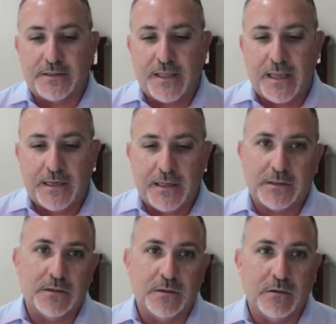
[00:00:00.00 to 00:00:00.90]
They need
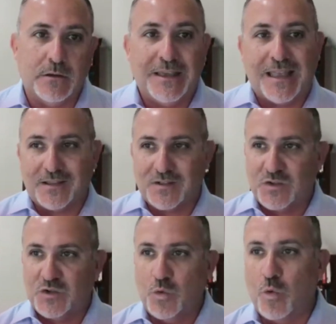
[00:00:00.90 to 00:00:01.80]
to get the
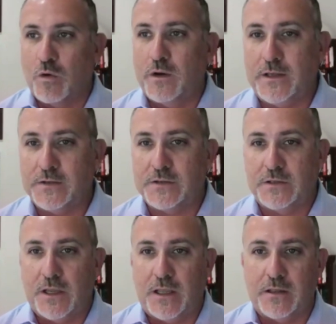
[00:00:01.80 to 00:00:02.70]
stories
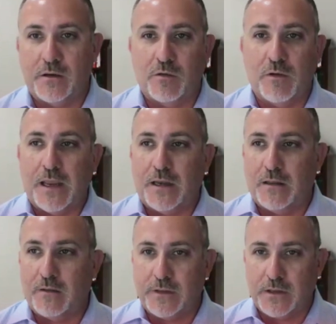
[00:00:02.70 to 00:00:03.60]
and the
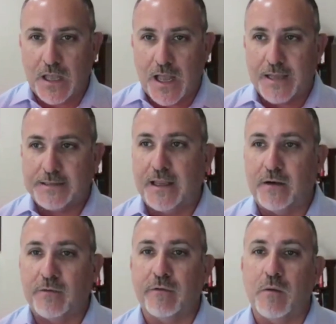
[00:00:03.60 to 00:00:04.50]
creative and the
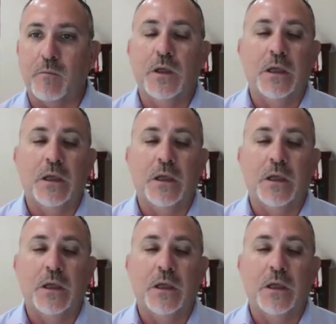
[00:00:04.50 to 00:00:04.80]
content from